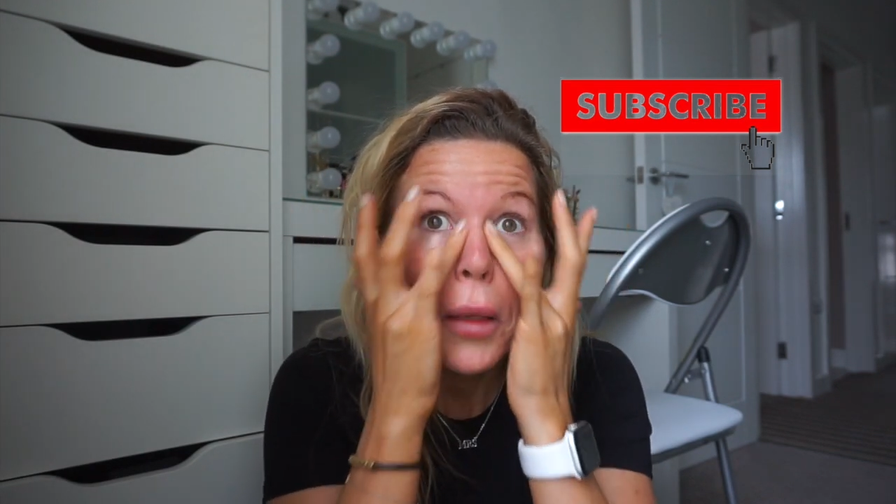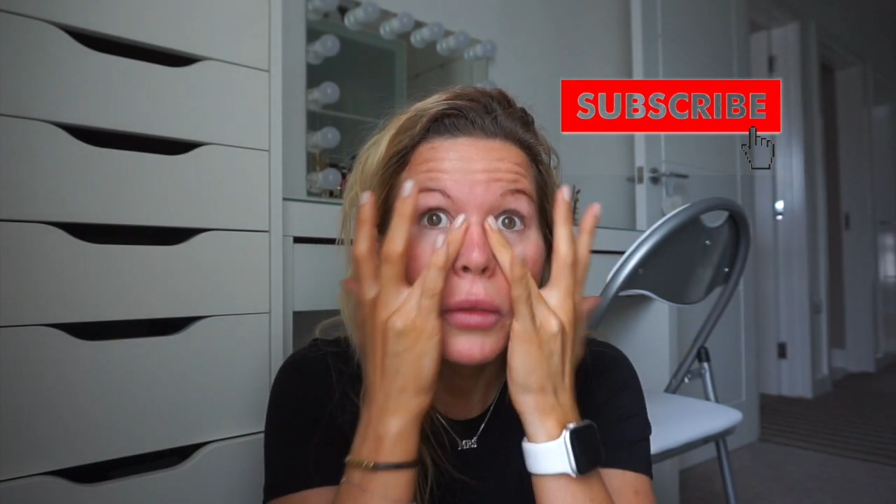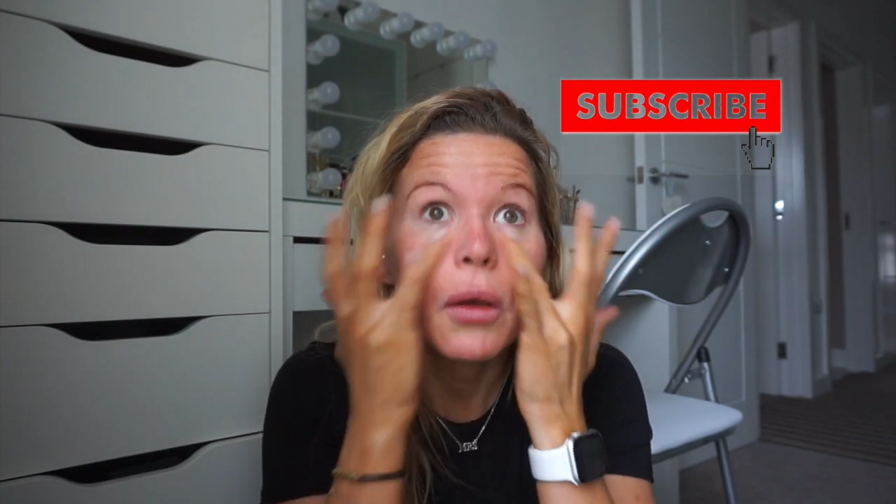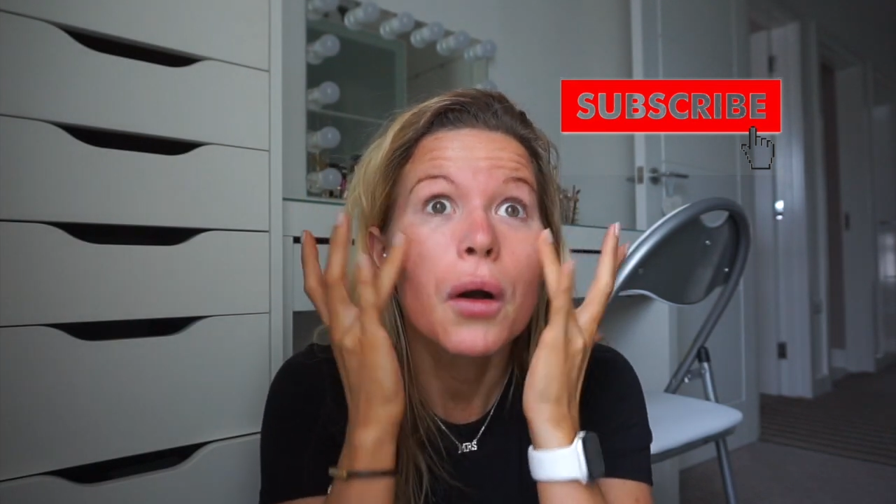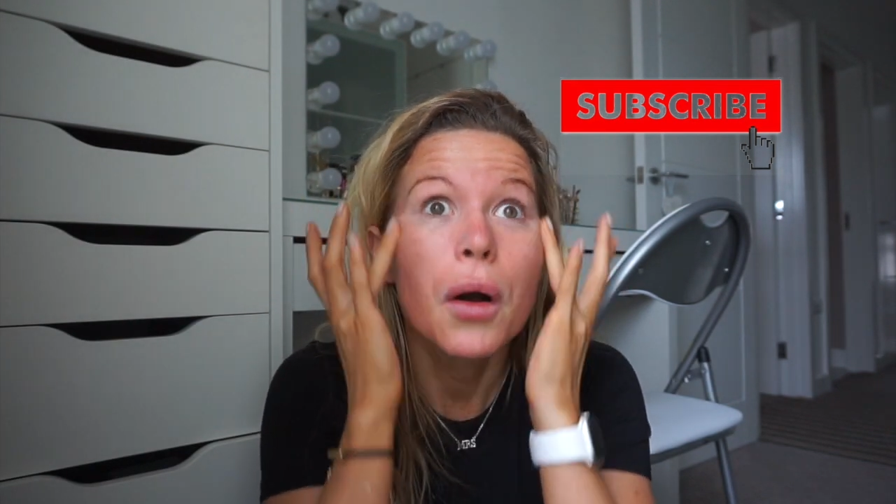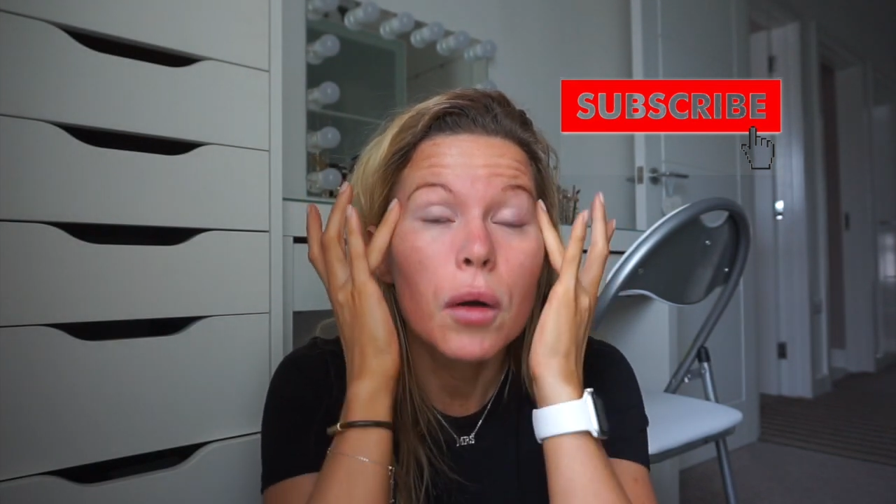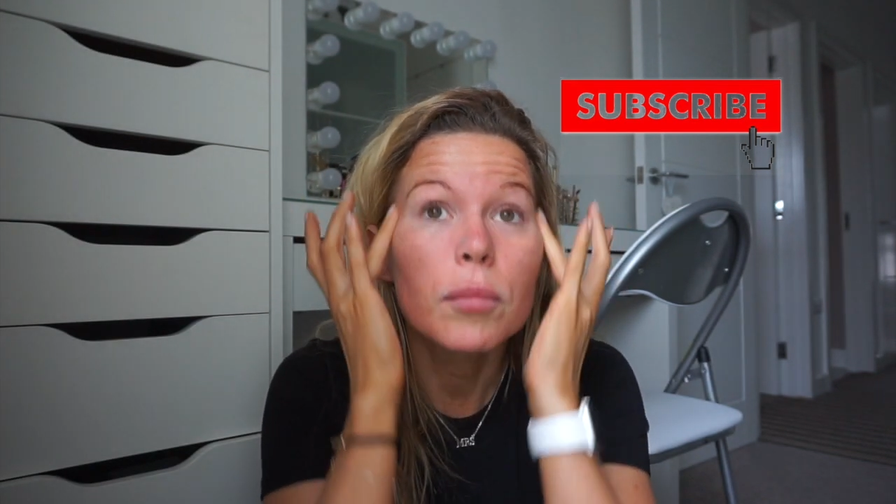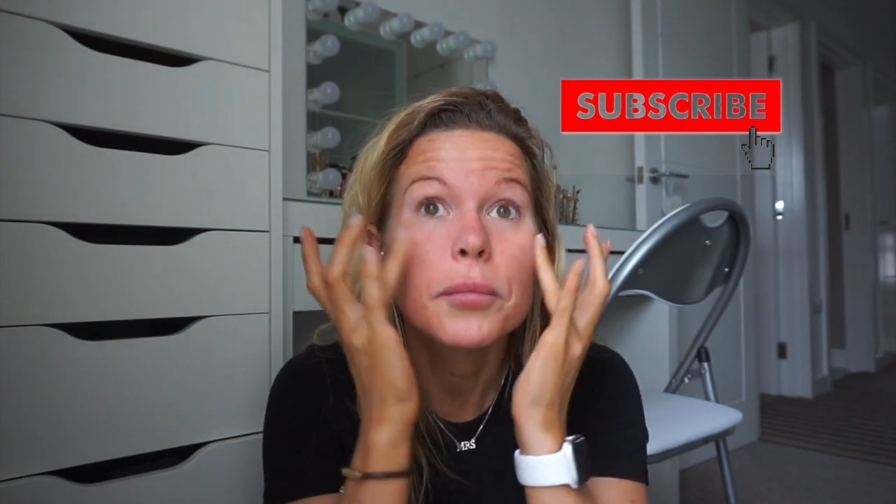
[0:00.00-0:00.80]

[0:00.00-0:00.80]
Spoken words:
So